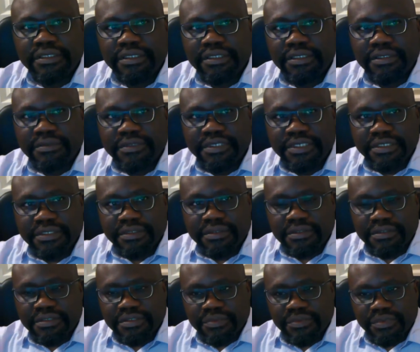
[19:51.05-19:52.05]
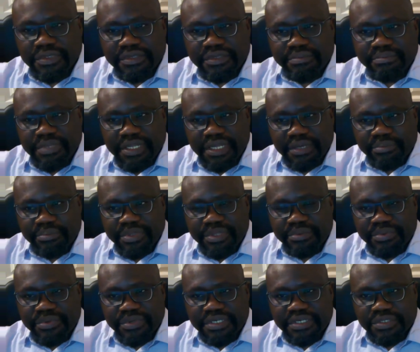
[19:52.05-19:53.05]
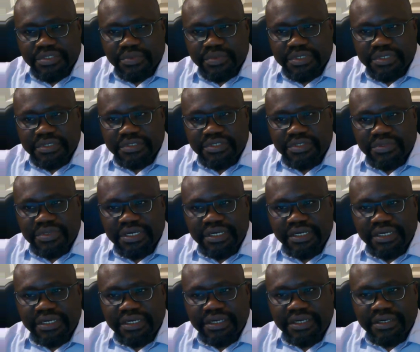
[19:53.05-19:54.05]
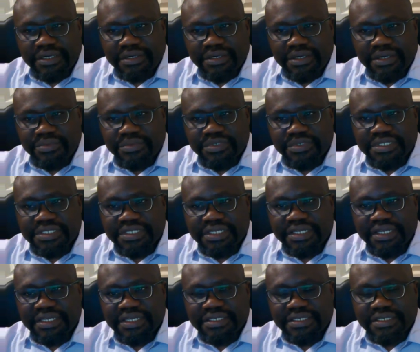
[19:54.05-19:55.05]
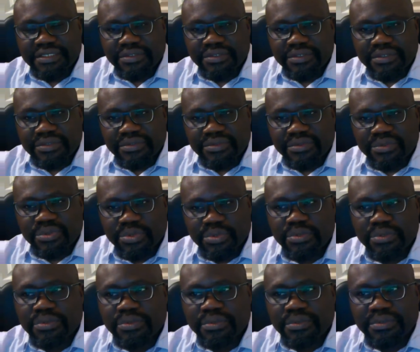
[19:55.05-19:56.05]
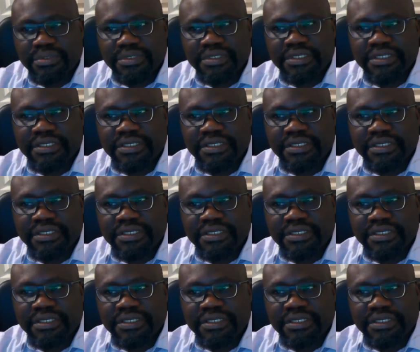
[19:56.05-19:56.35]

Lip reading: in us, we black people as well. So I would say, as a rule,